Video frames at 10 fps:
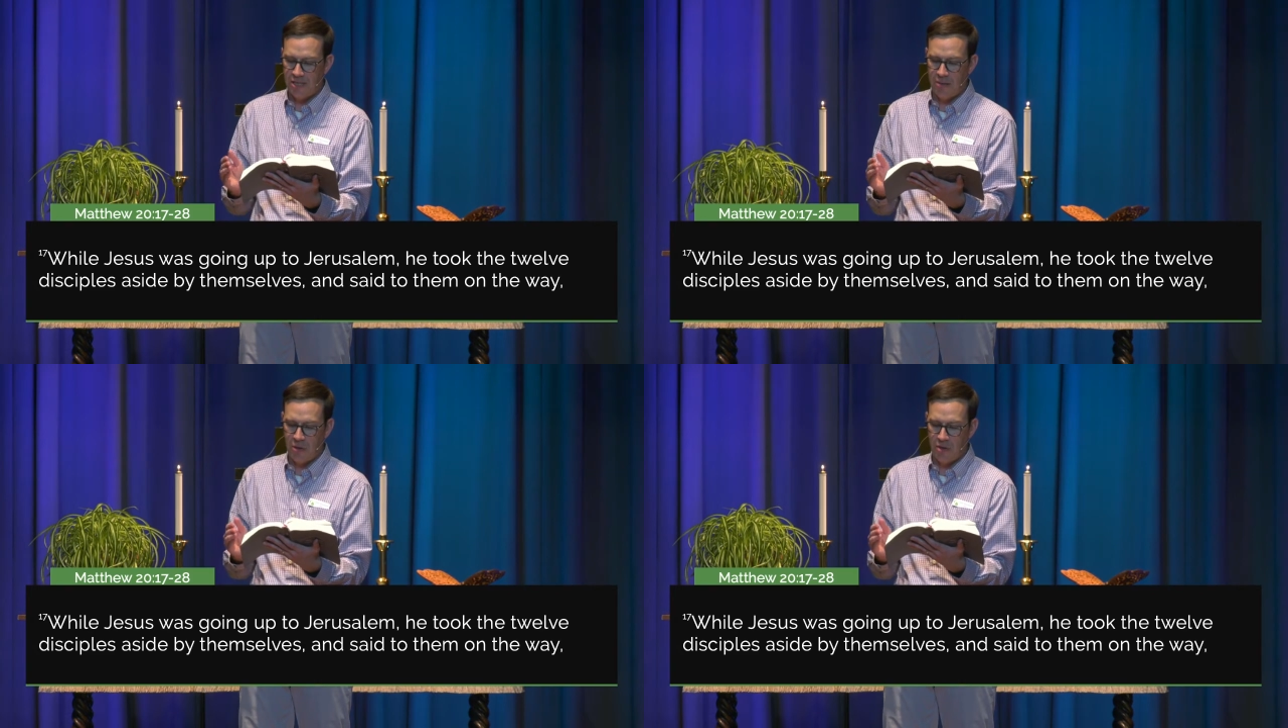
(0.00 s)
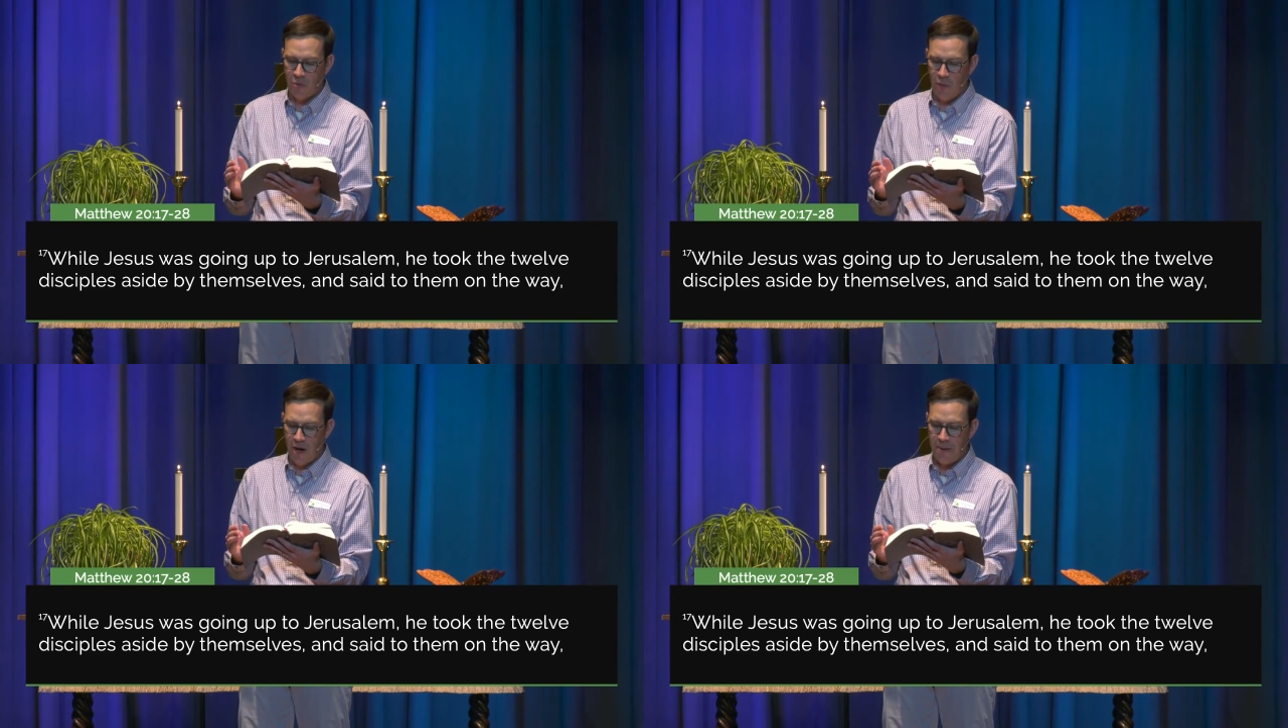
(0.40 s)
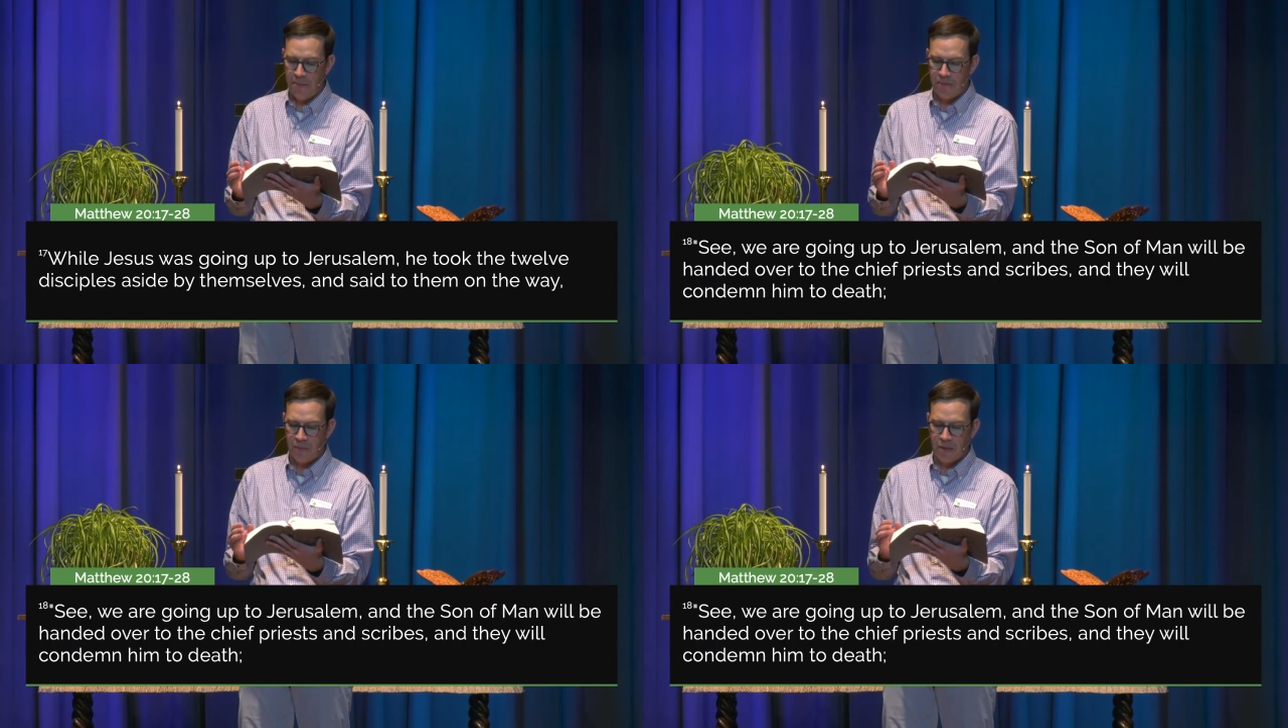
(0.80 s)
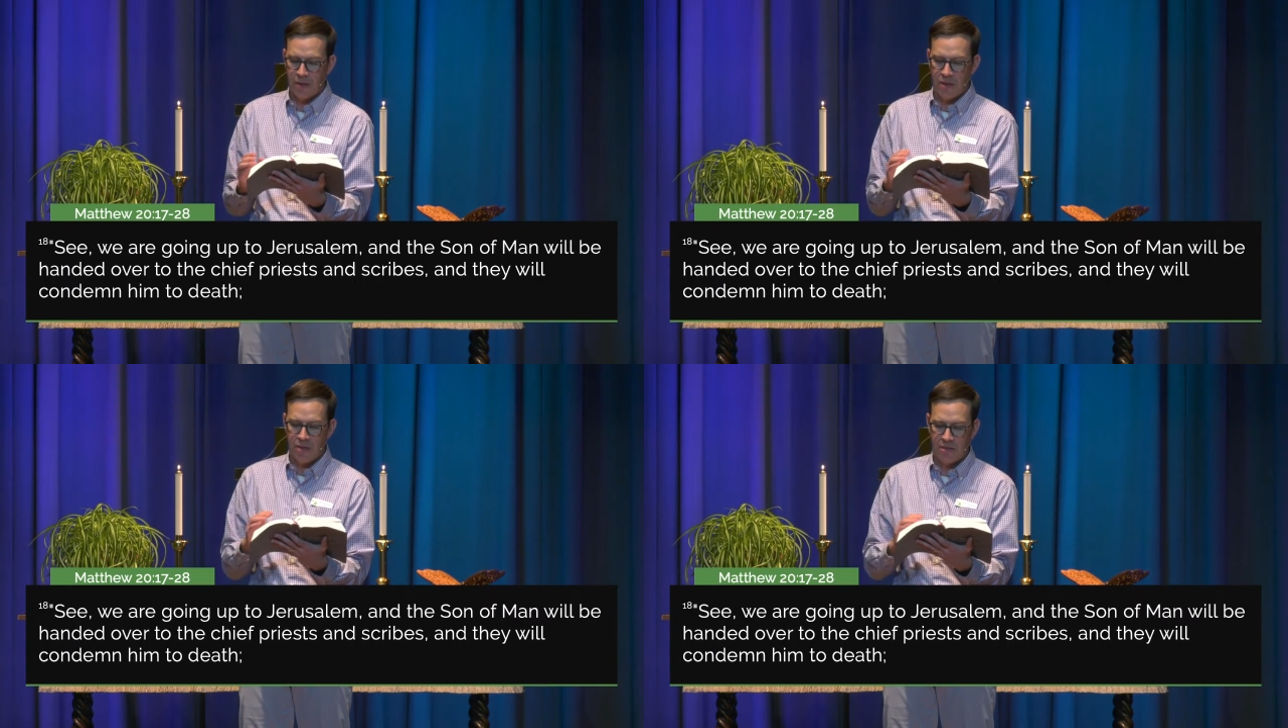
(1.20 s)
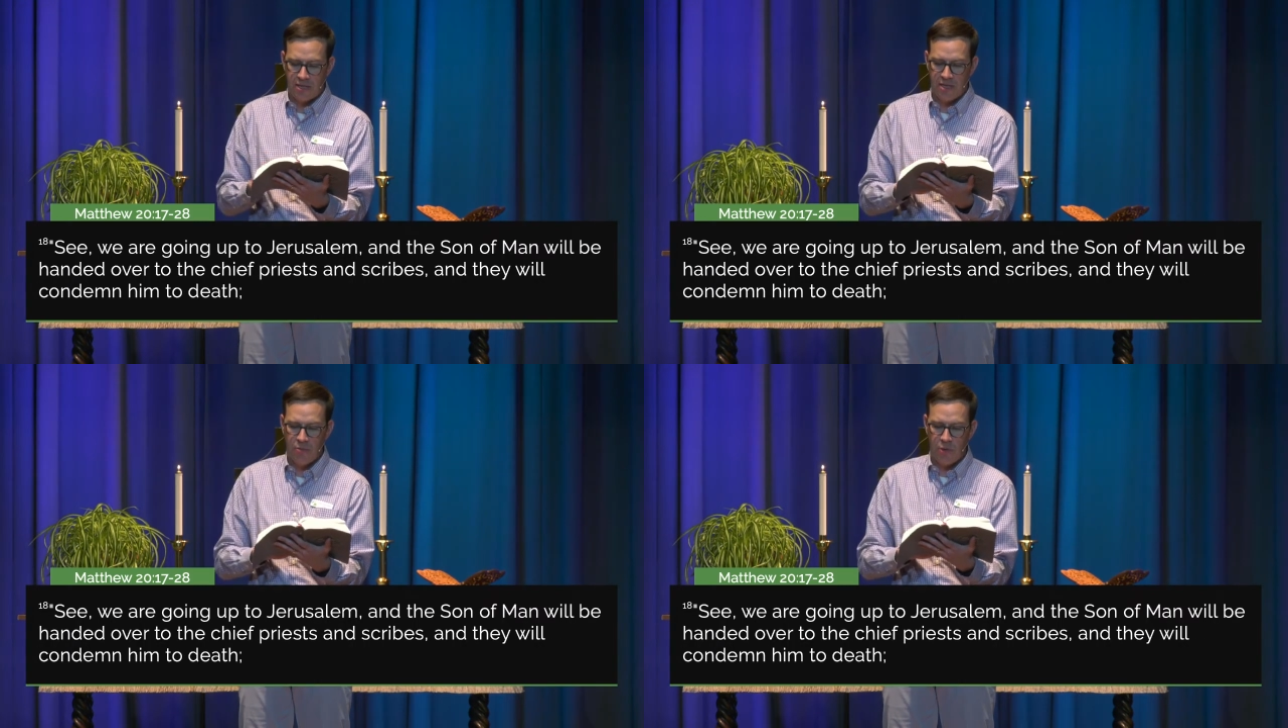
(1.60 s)
them on the way,
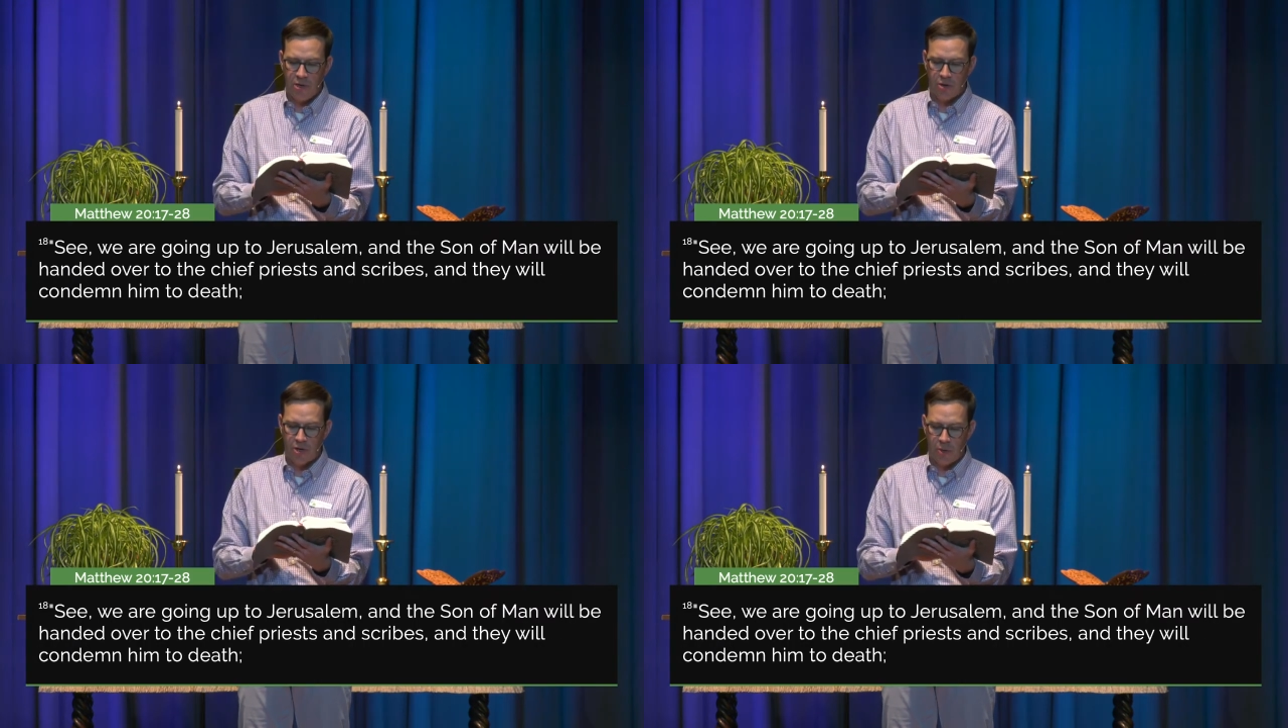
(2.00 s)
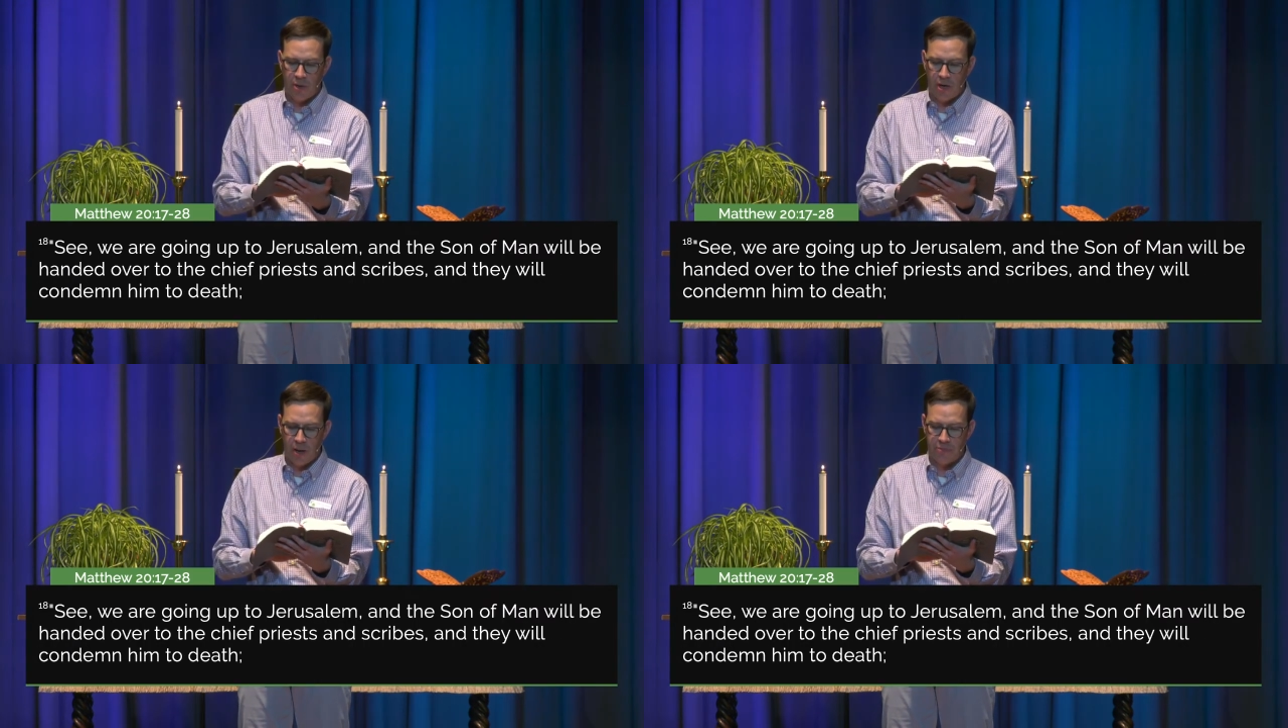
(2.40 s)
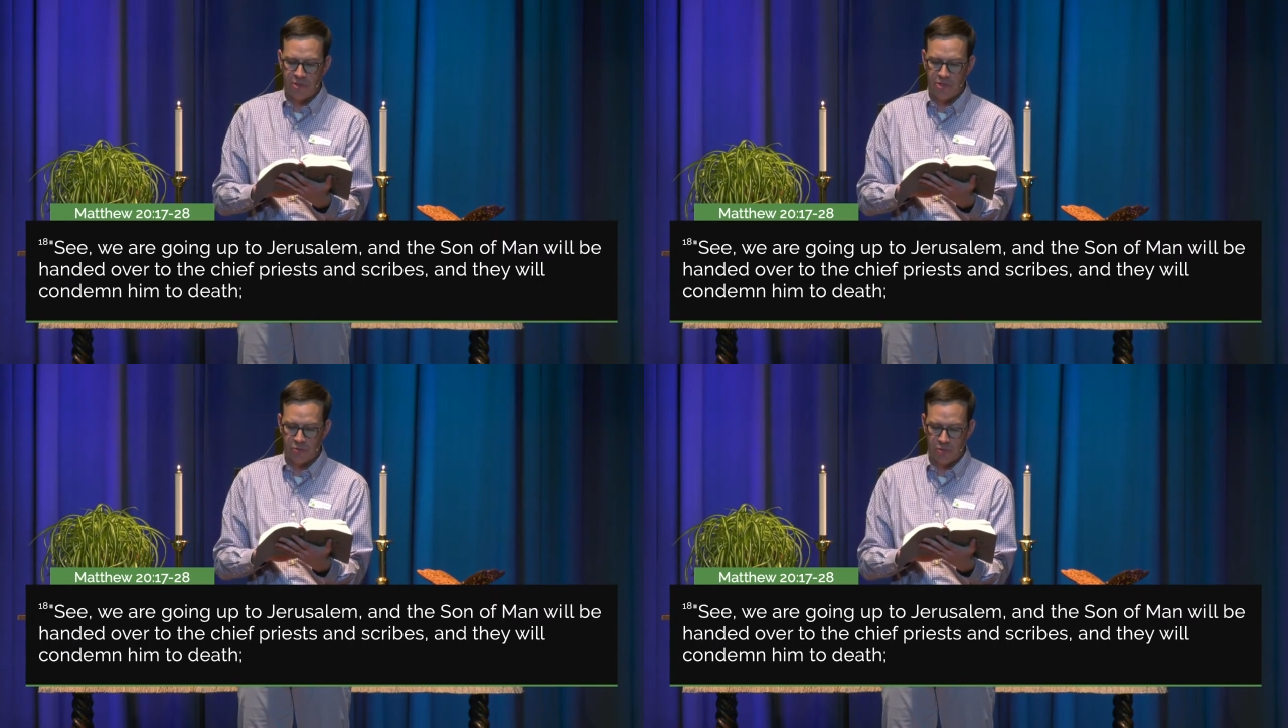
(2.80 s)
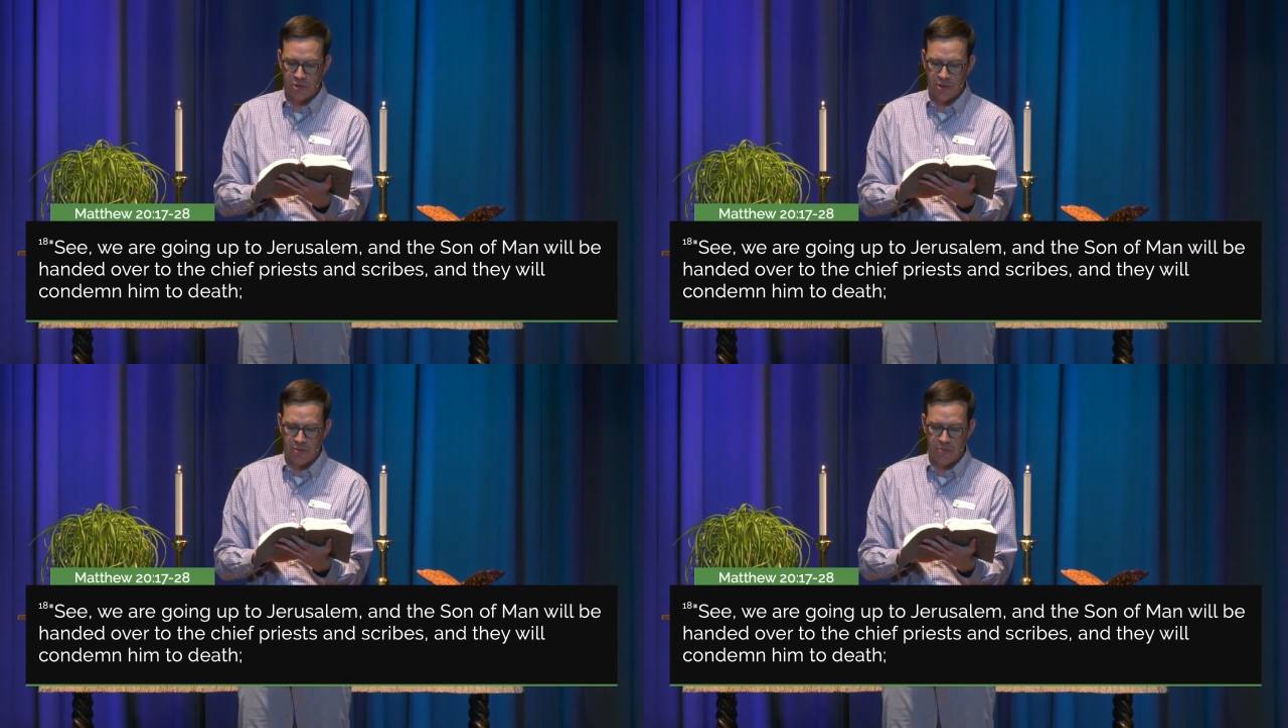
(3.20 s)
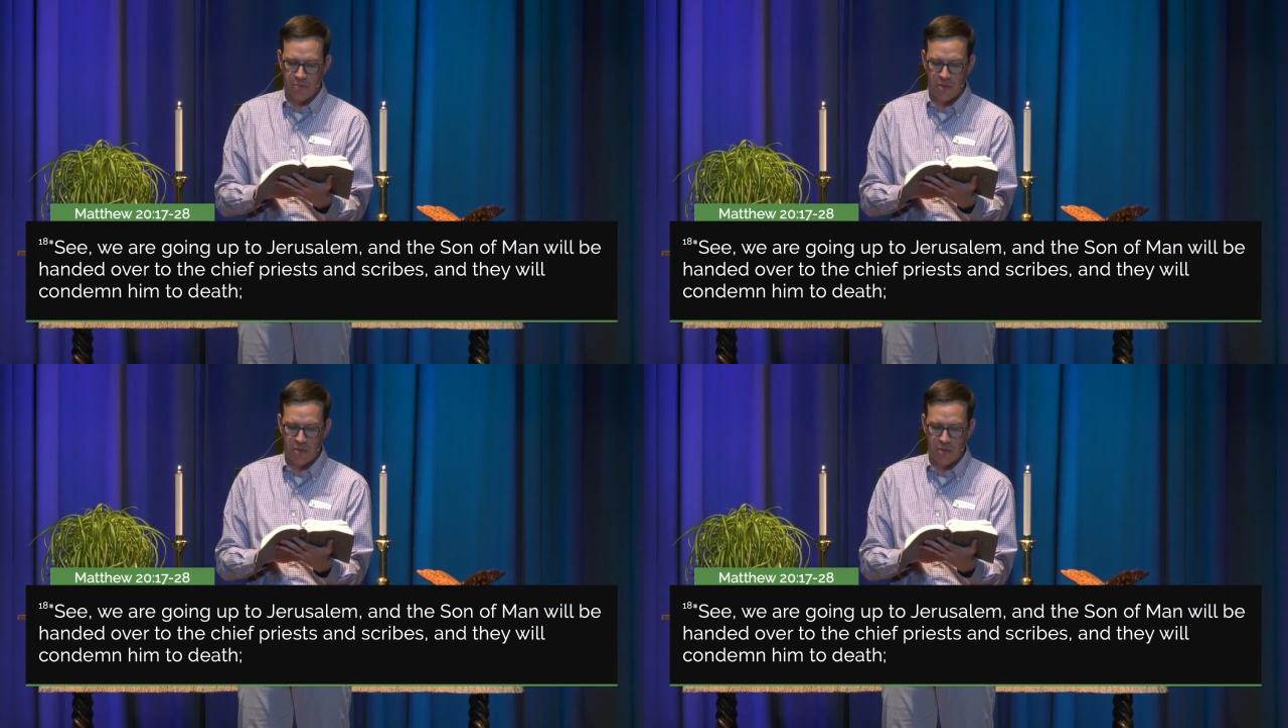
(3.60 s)
See, we are going up to Jerusalem